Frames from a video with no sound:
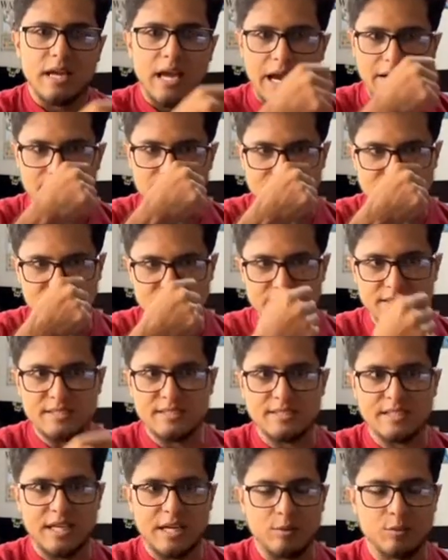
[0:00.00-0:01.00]
ever
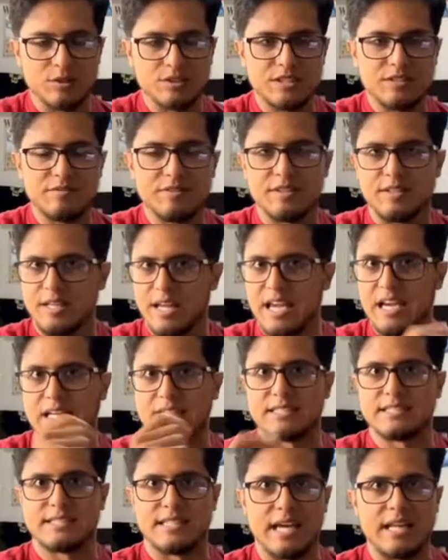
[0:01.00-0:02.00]
since it was even
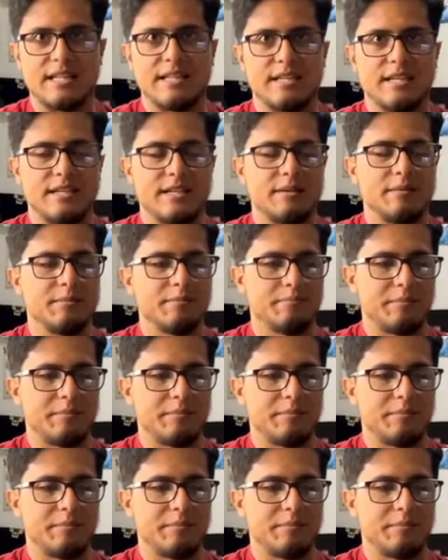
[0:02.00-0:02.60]
extended.